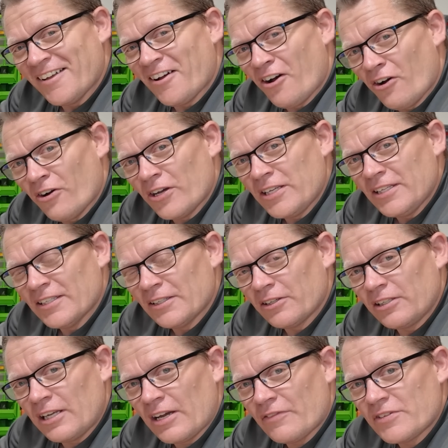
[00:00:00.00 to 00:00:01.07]
I am
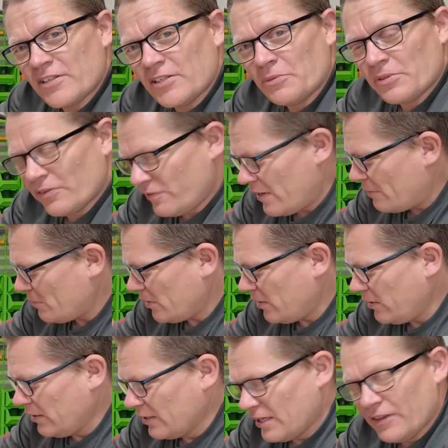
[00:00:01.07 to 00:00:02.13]
going to have dinner with the
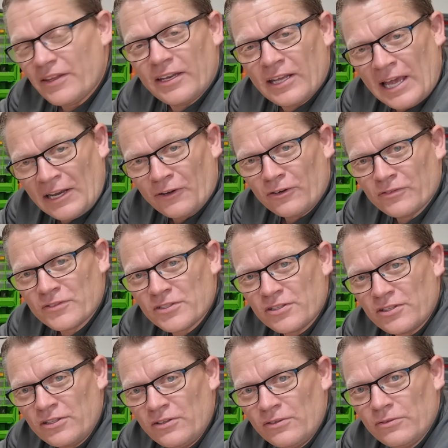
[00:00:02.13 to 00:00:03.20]
family and then head off to
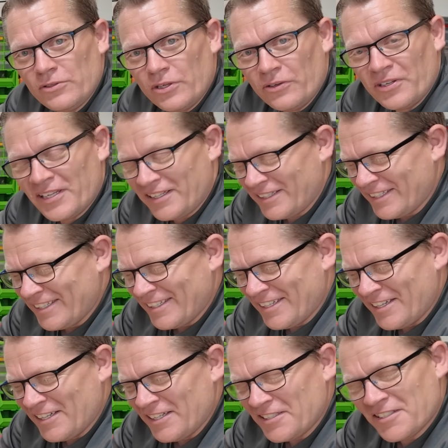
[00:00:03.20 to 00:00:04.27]
the new unit
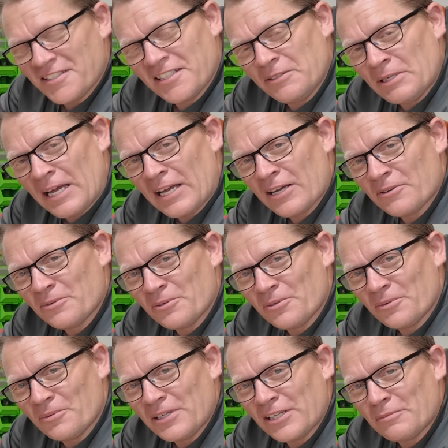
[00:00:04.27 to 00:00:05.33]
uh, to see how
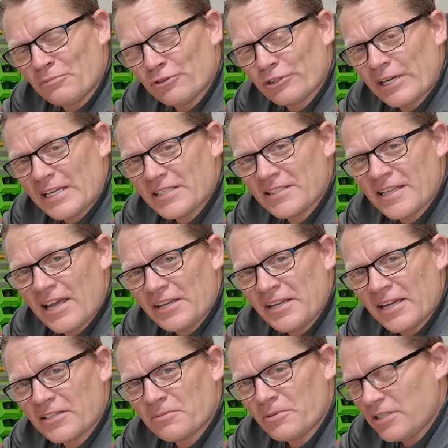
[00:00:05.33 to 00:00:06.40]
we can progress there
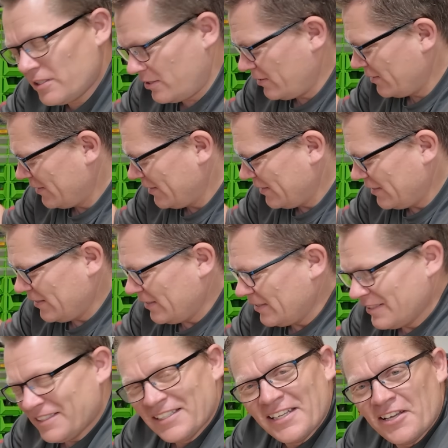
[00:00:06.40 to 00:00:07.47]
next week.
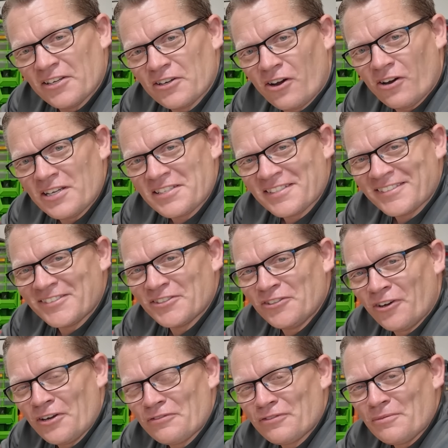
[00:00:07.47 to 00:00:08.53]
Guys, good
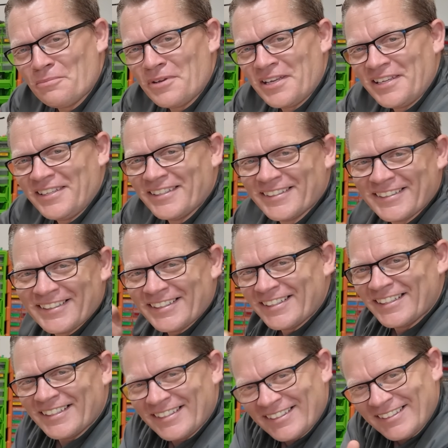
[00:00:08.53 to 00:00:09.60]
night from me.
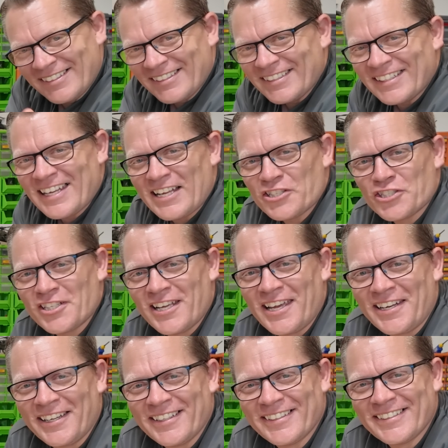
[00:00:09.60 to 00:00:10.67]
Catch you
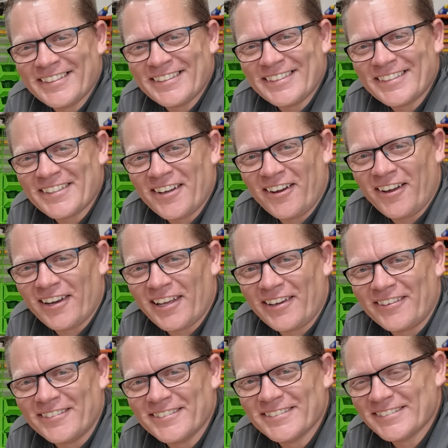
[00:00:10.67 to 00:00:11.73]
later. Carl
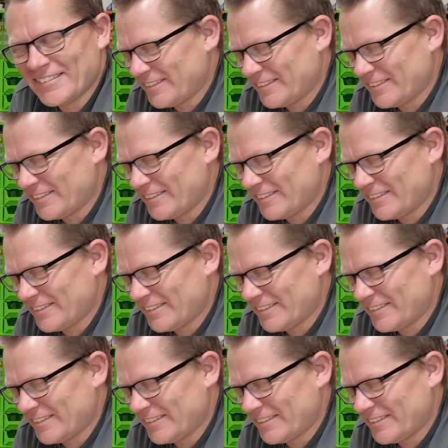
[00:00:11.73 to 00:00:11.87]
out.